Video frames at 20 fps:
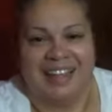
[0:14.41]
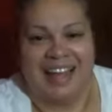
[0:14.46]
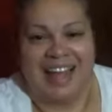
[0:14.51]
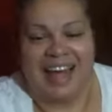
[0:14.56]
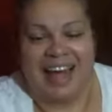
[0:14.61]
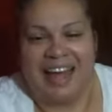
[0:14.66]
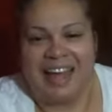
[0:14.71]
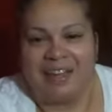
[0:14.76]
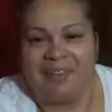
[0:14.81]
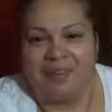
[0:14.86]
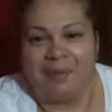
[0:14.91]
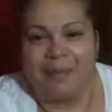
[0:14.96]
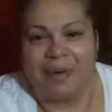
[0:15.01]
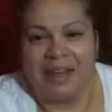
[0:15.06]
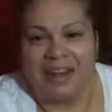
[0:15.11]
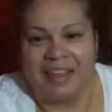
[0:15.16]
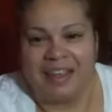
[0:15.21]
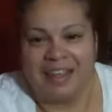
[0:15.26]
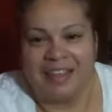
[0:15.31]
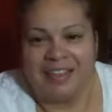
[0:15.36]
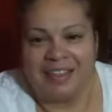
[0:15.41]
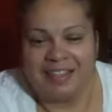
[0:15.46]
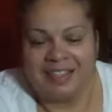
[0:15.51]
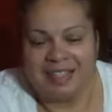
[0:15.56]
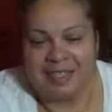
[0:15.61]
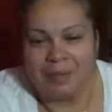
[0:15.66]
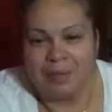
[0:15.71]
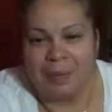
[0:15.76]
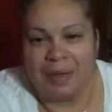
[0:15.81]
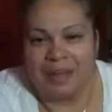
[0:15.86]
Hi everybody, this
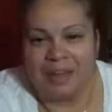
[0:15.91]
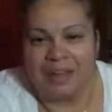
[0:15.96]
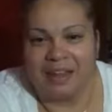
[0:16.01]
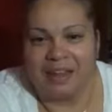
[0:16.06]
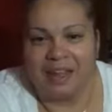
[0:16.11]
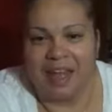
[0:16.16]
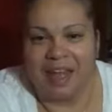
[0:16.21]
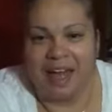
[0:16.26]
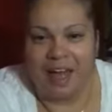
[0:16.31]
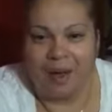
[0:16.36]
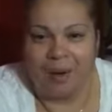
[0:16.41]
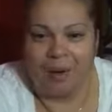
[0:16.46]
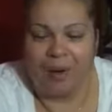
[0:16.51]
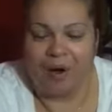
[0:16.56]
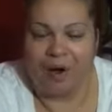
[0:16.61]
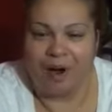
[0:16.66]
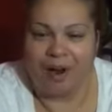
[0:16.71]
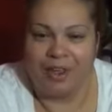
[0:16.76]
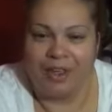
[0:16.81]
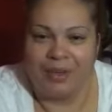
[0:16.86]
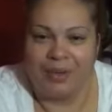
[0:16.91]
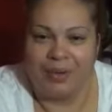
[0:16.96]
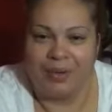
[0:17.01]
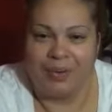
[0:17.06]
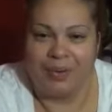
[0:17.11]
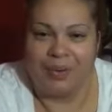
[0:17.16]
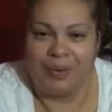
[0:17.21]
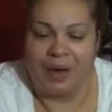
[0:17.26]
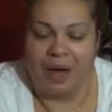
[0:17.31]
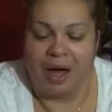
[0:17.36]
is Bella. How are
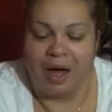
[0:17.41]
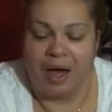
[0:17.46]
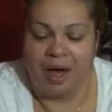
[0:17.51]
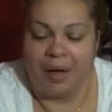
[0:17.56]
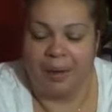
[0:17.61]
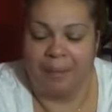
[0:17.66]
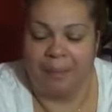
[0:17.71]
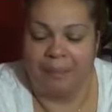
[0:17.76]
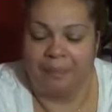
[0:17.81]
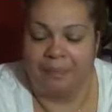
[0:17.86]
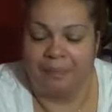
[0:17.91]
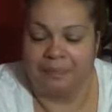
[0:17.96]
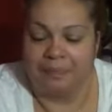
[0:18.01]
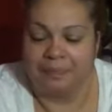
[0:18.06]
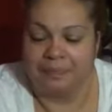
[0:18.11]
you? Um,